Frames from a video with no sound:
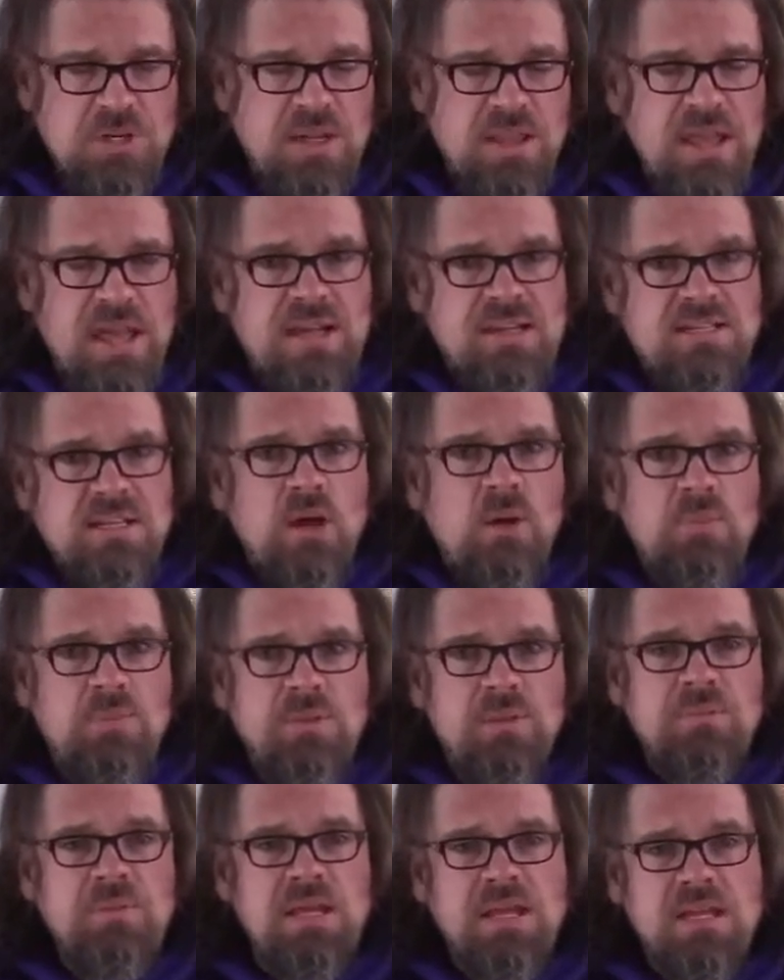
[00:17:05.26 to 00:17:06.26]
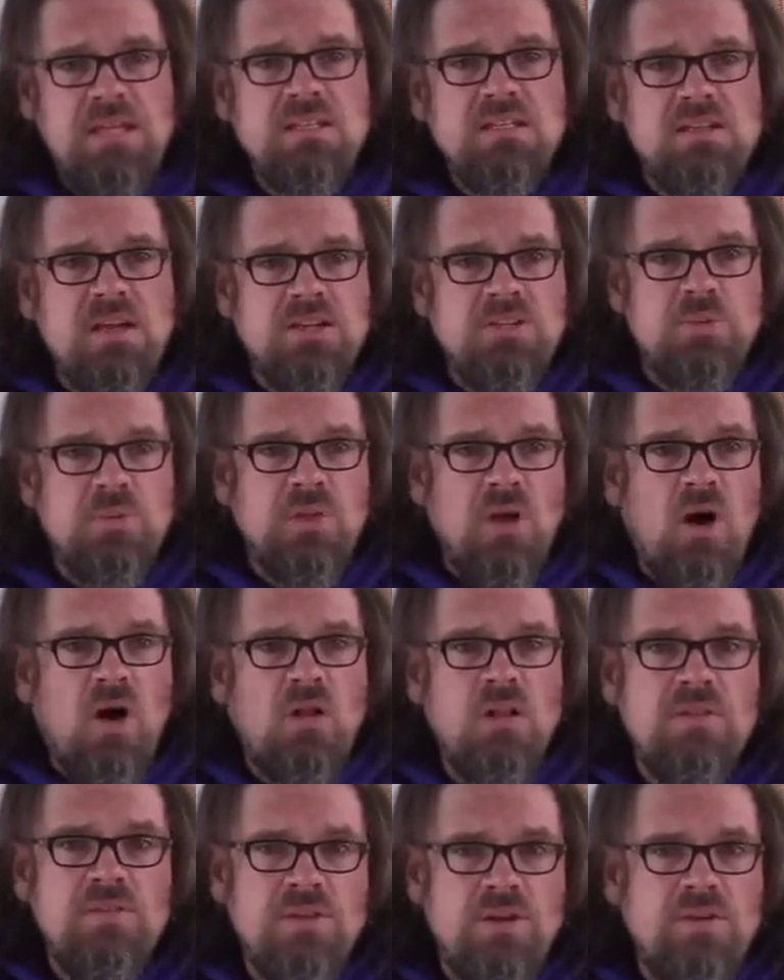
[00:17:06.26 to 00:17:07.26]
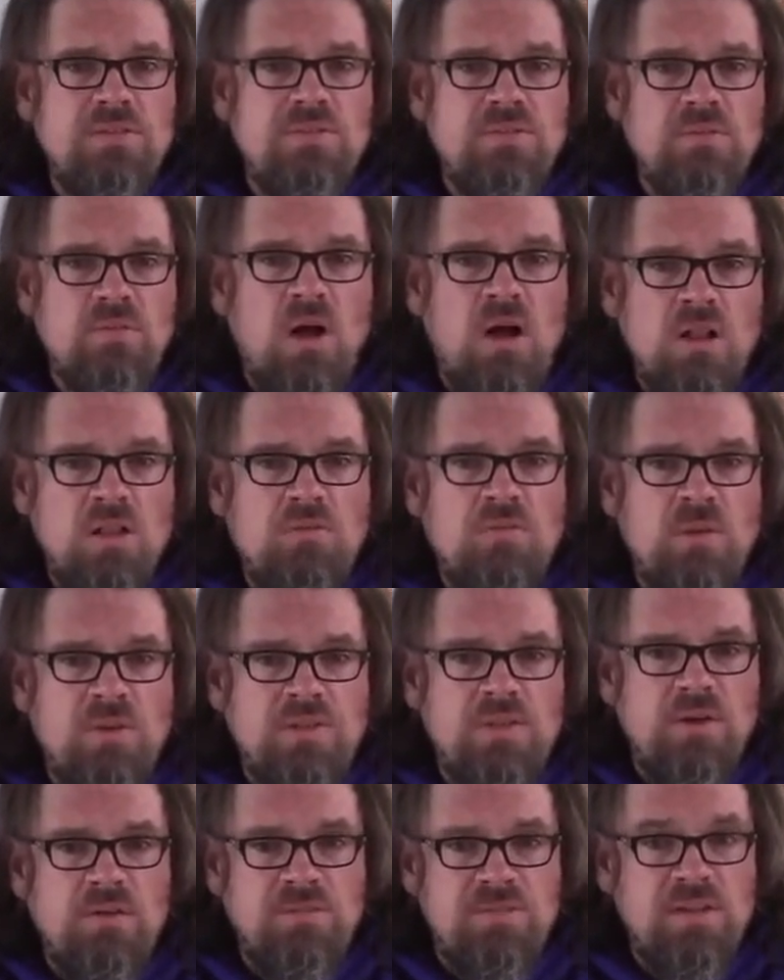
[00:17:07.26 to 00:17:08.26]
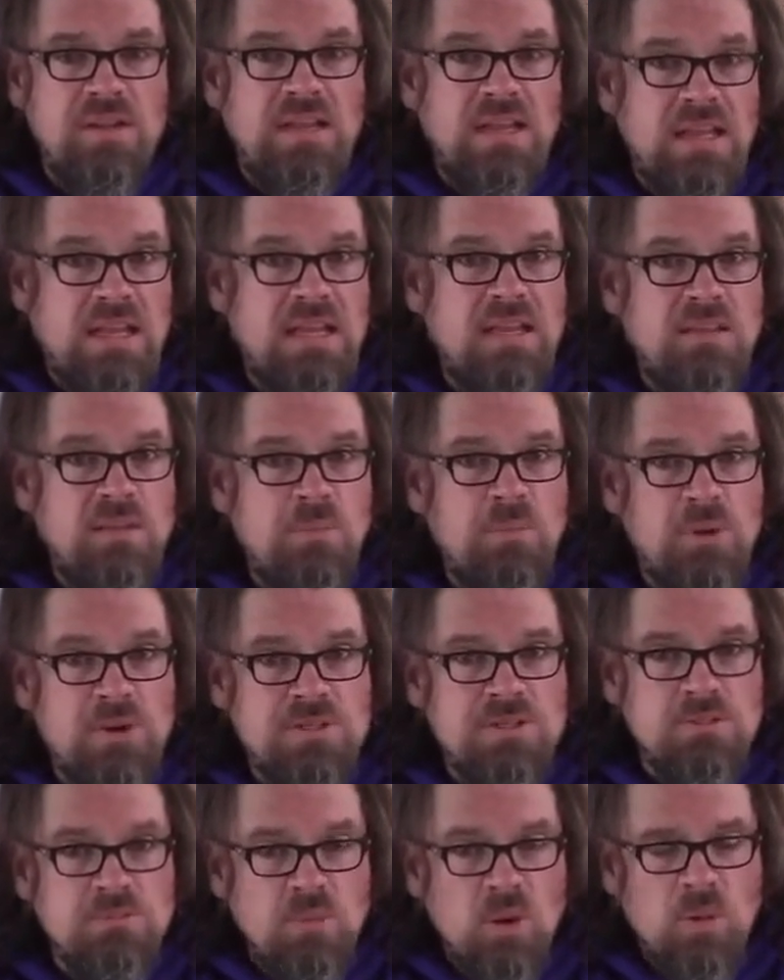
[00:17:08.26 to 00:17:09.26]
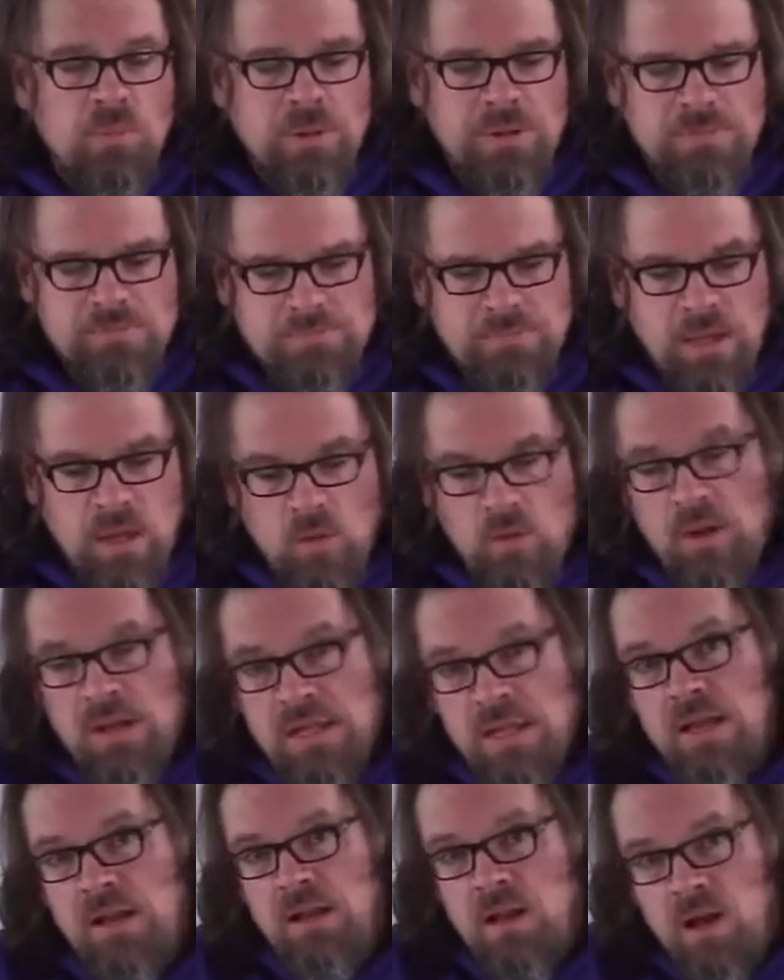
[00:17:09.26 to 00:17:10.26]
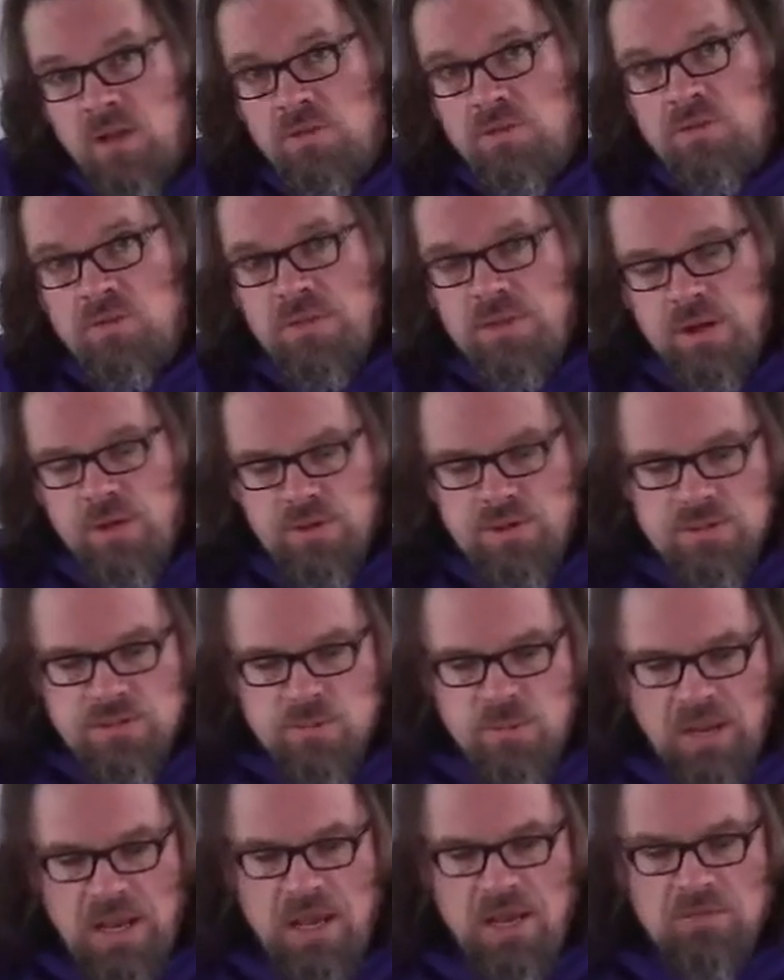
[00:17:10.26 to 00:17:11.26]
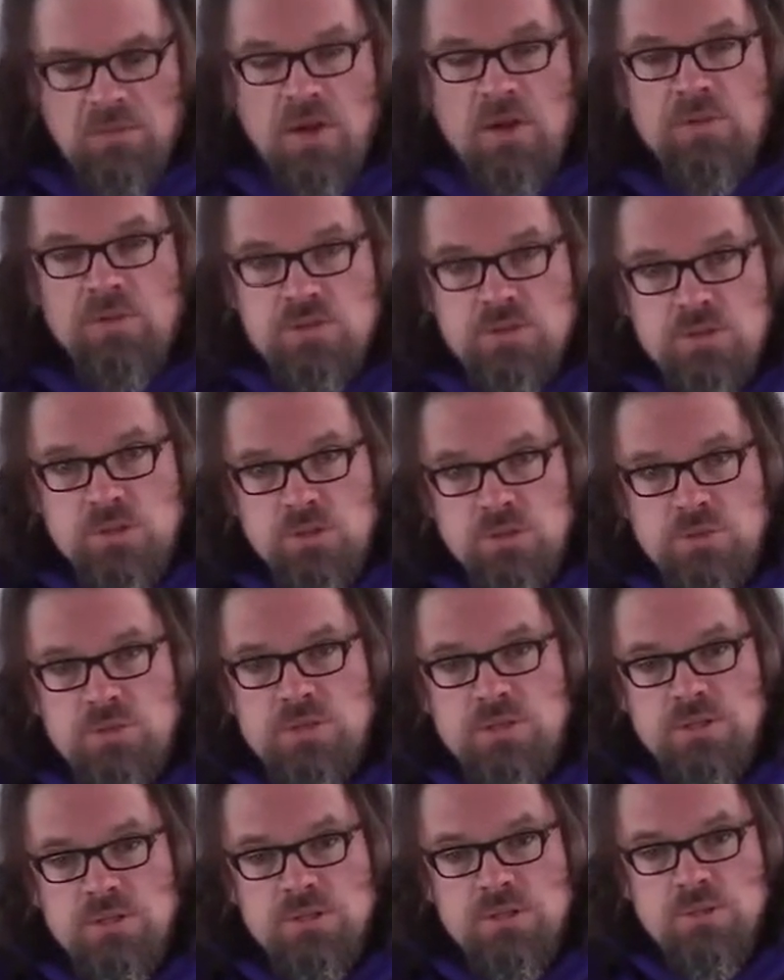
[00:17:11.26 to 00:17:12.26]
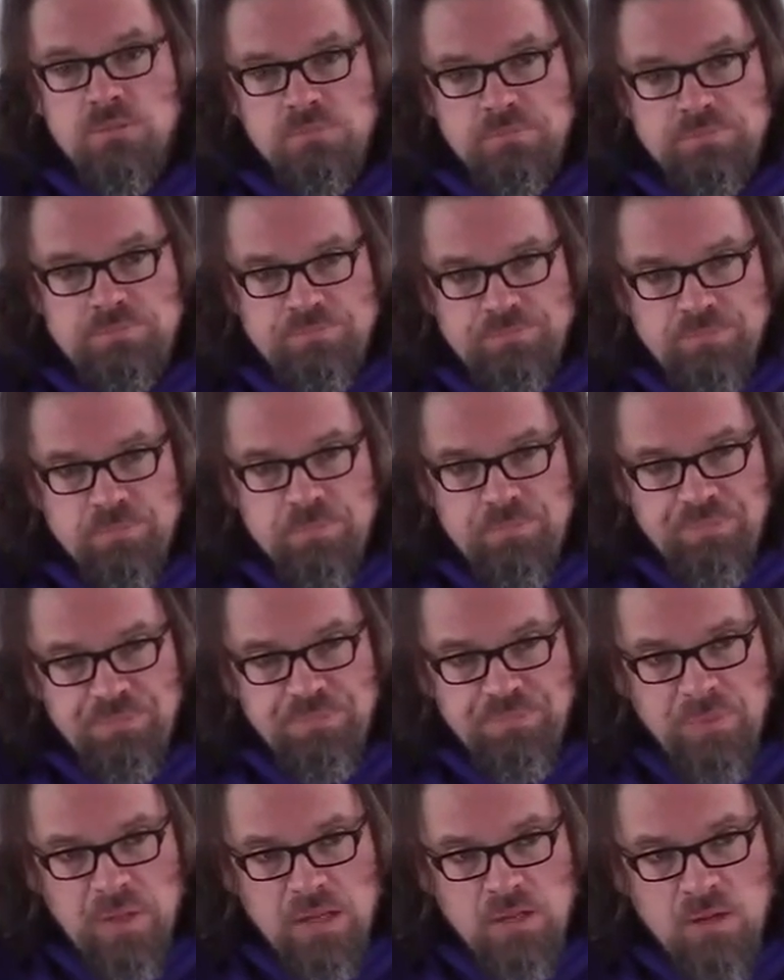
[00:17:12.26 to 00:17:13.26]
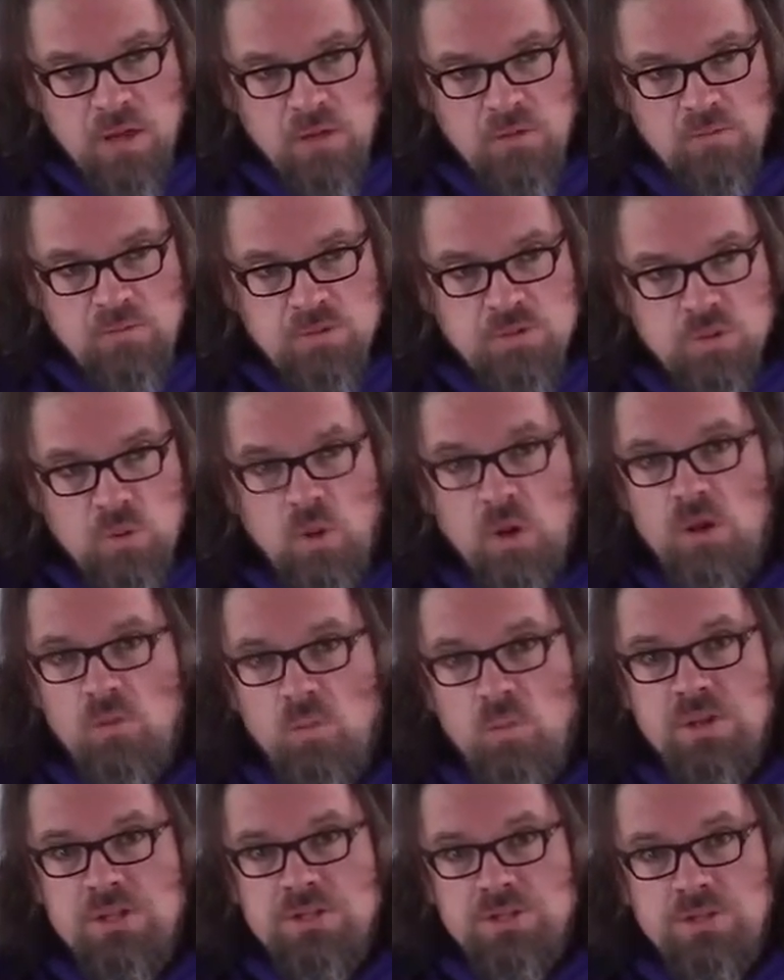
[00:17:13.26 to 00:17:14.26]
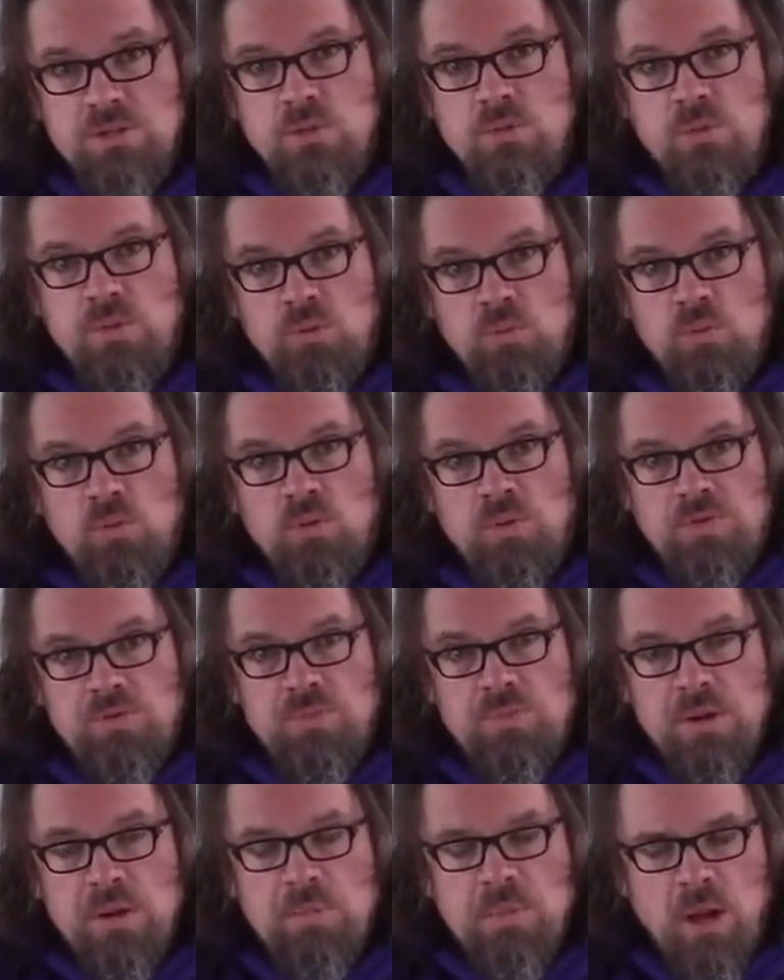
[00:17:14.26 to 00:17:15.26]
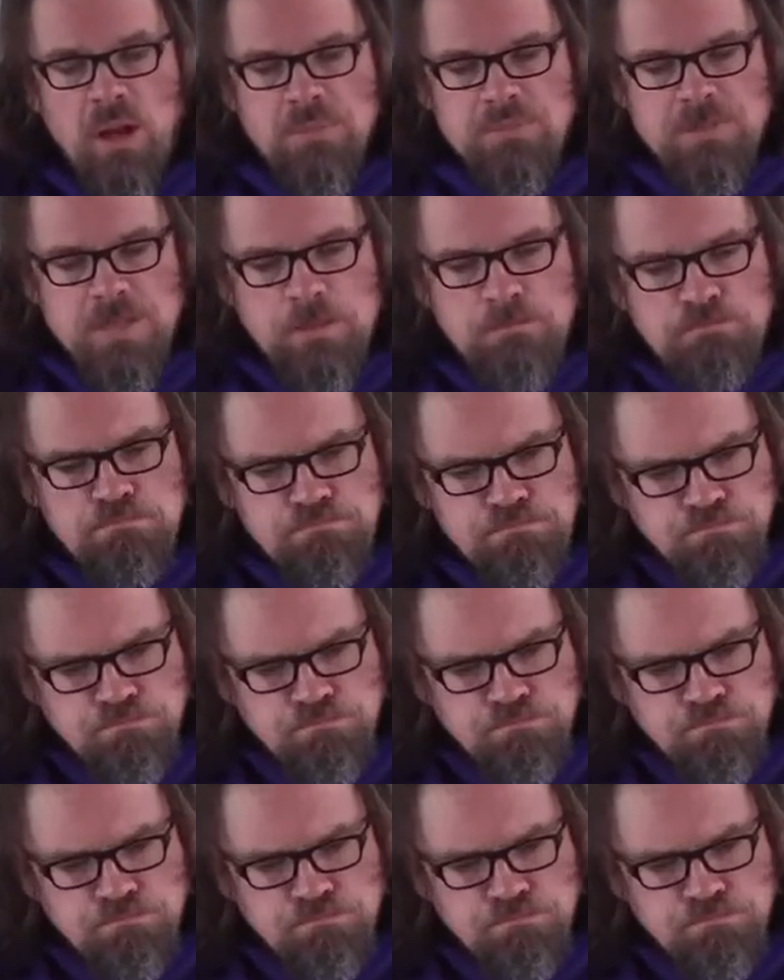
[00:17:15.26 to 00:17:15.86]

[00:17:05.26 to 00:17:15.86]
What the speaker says: to that is help them get in touch with all of what they're feeling in the present moment. Now, again, other theorists would have other solutions on what to do when the rule of 3 pops up.